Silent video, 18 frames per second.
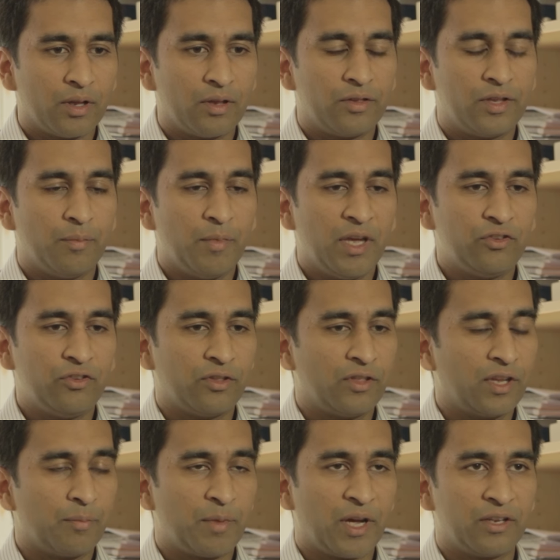The amazing
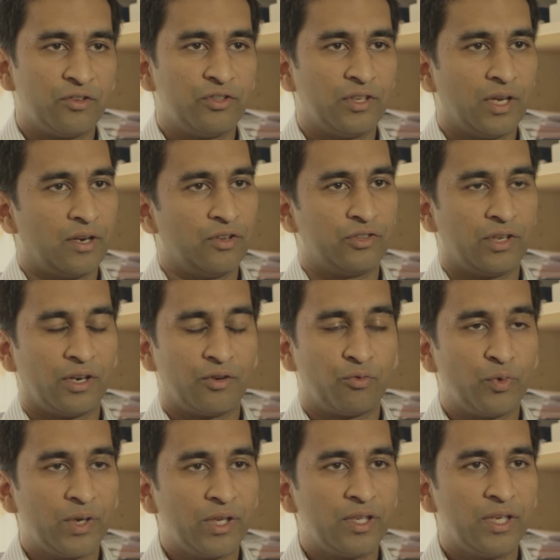thing about INSEAD is that it
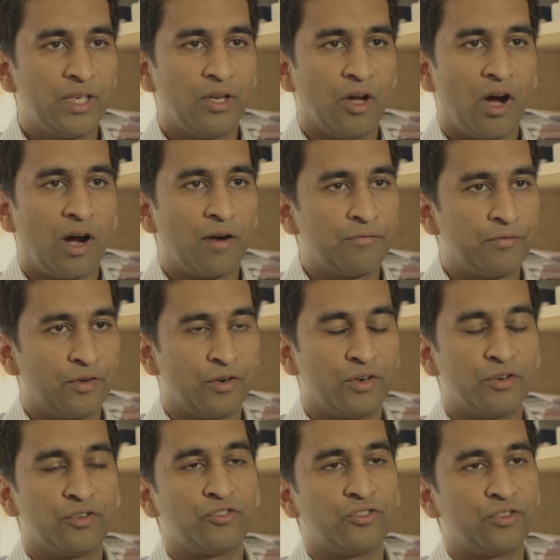really
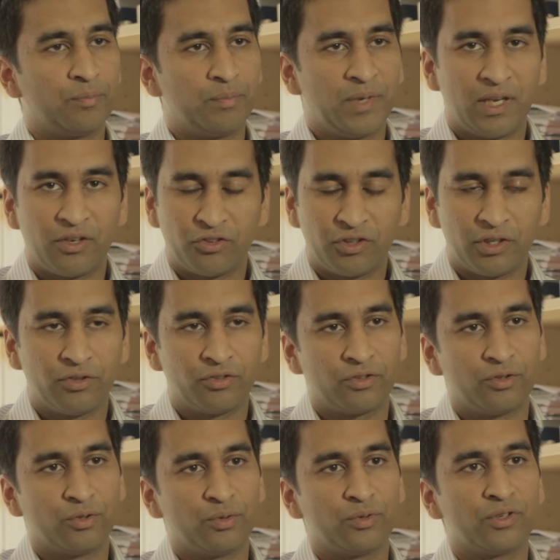offers PhD
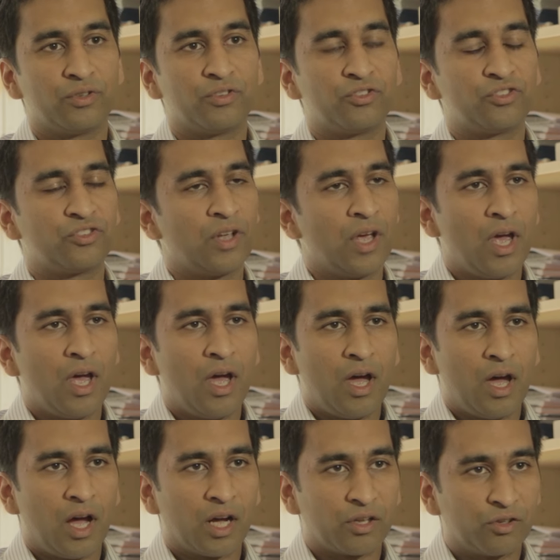students
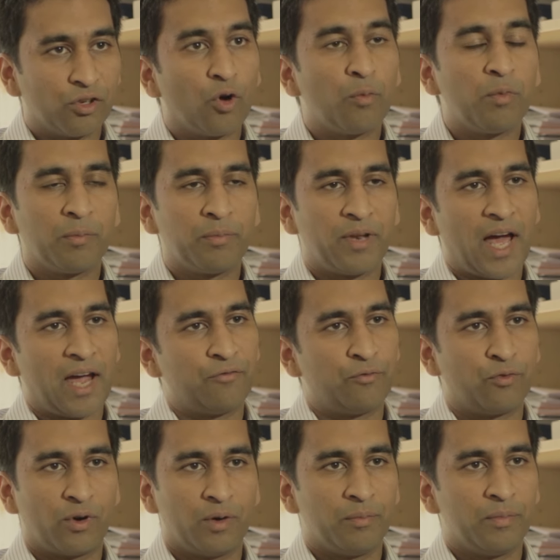a global
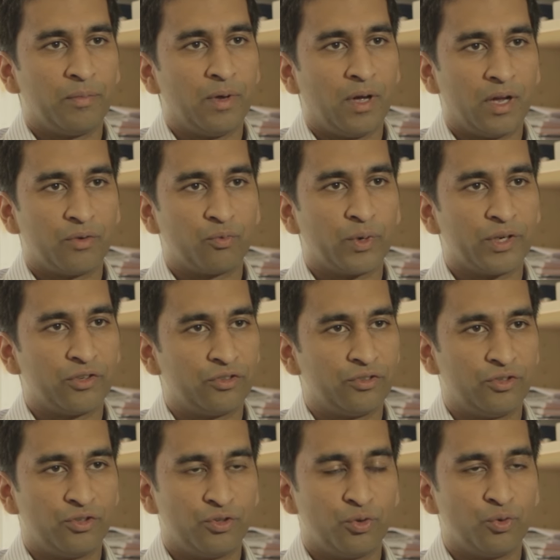platform on
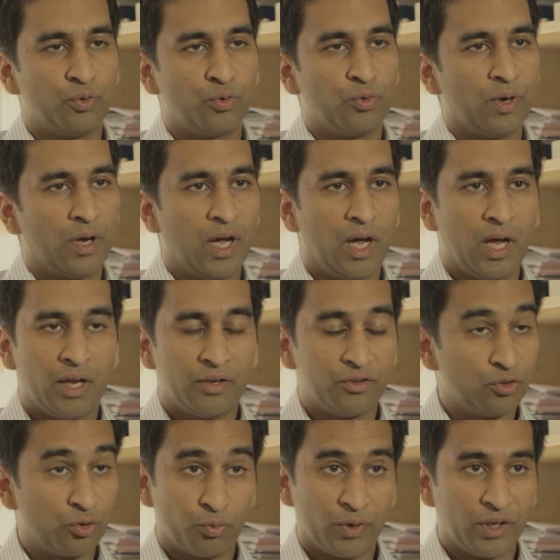which to
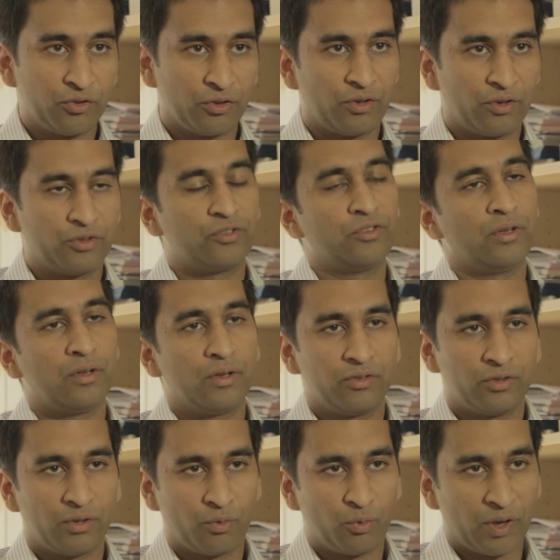do research.
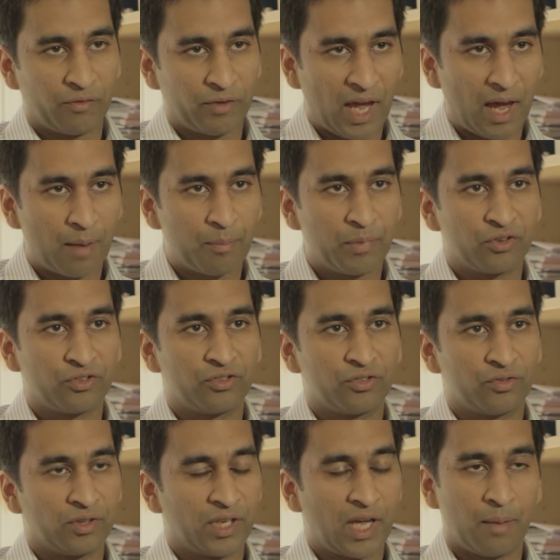So we have
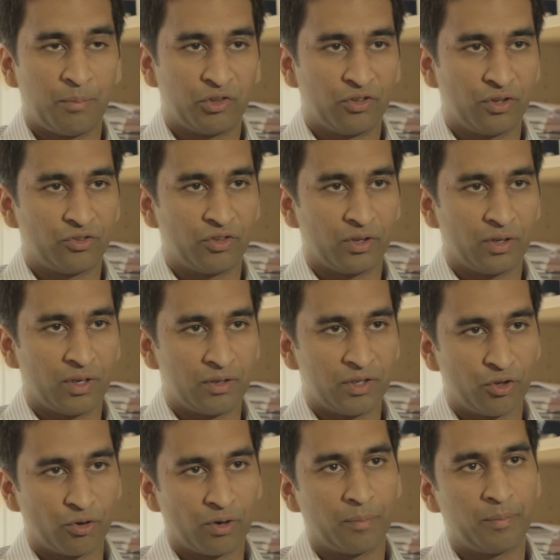campuses
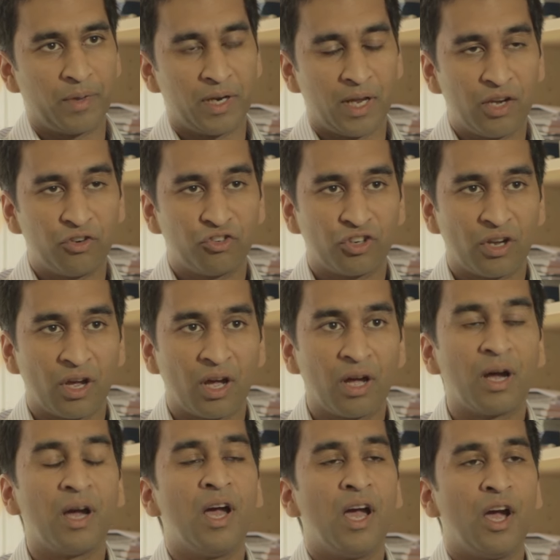in Europe and
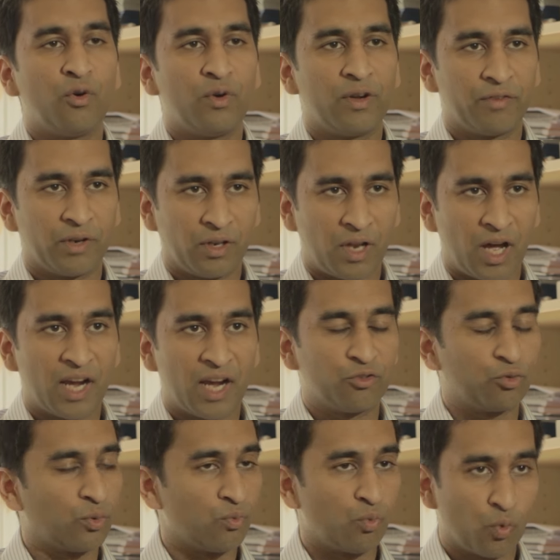Asia. We have an
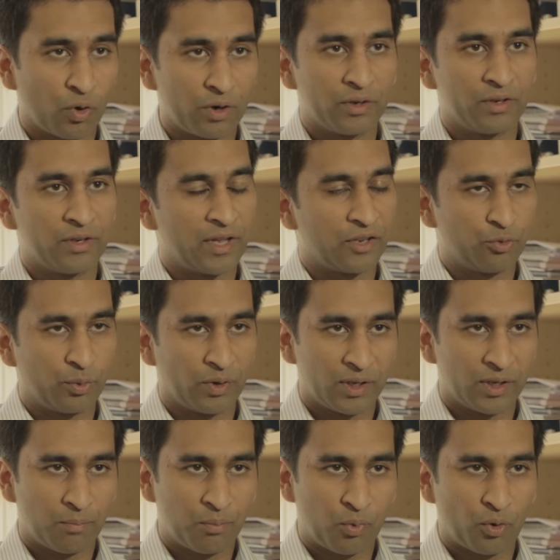alliance with Wharton that's
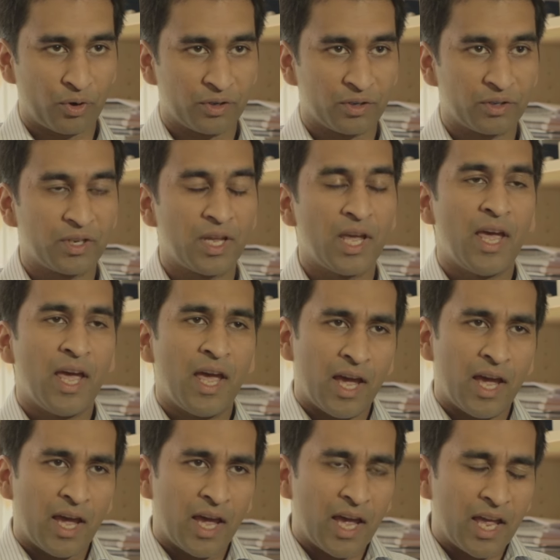really important.
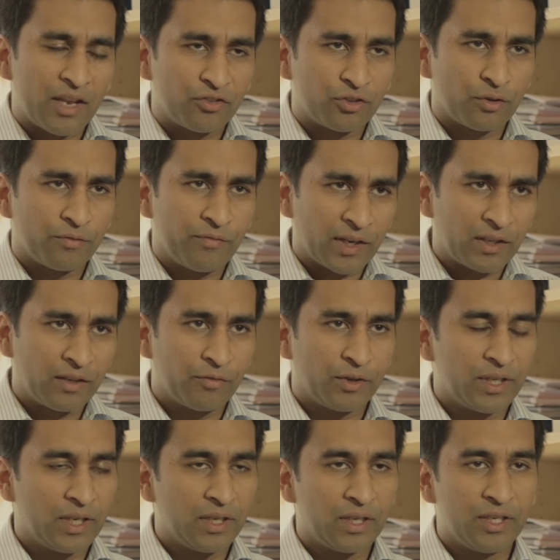And so
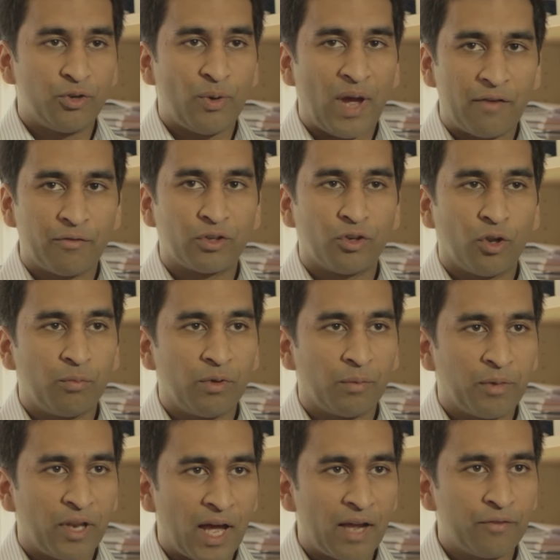effectively, you have a
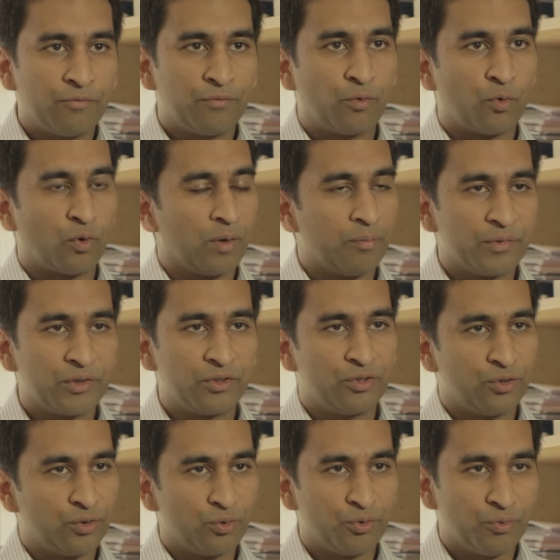global platform
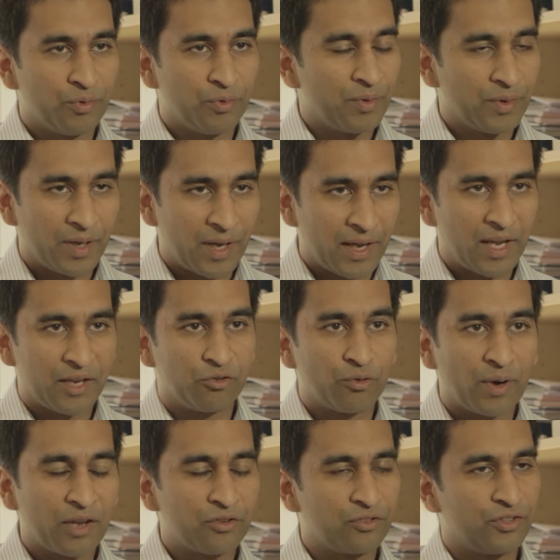to
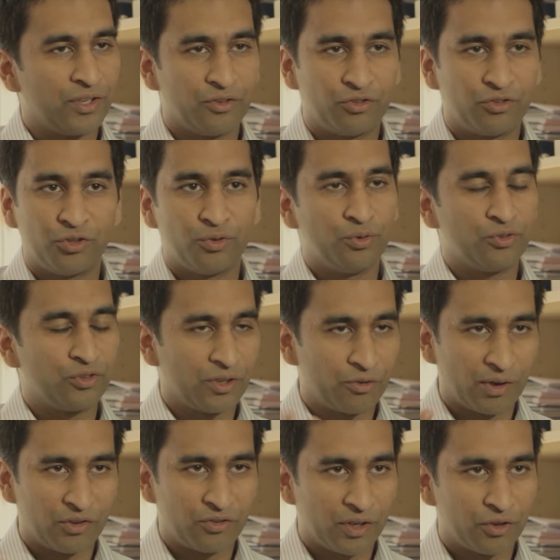address issues,
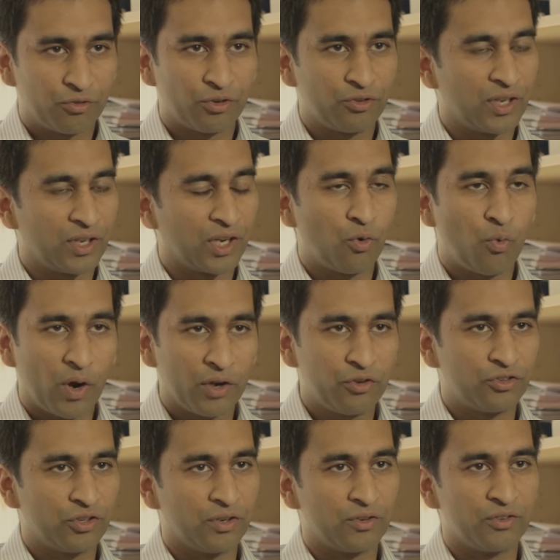address interesting
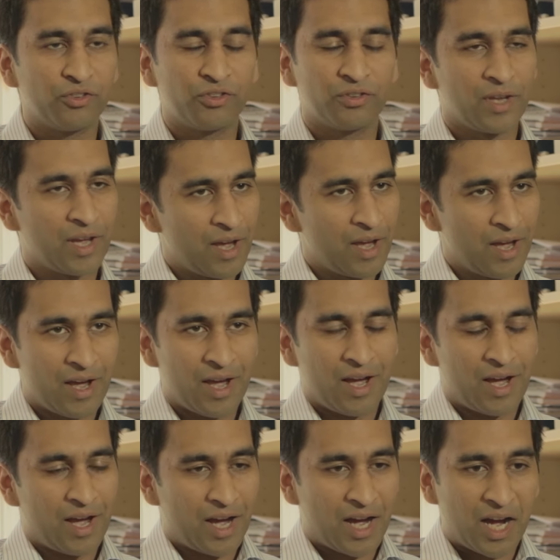questions
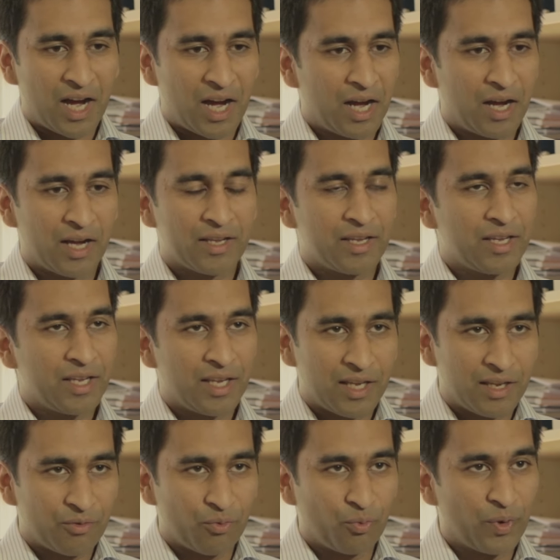
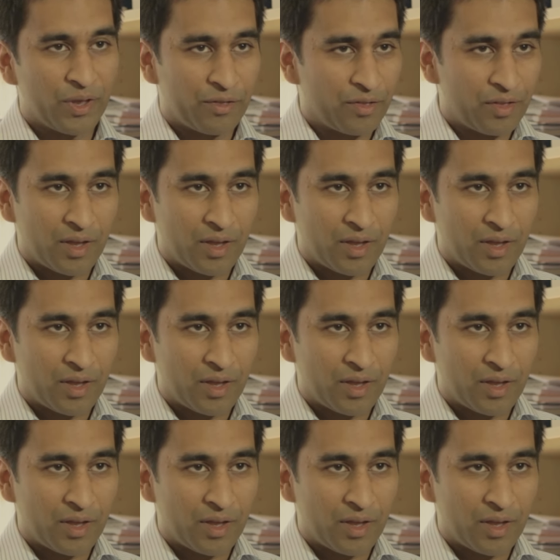with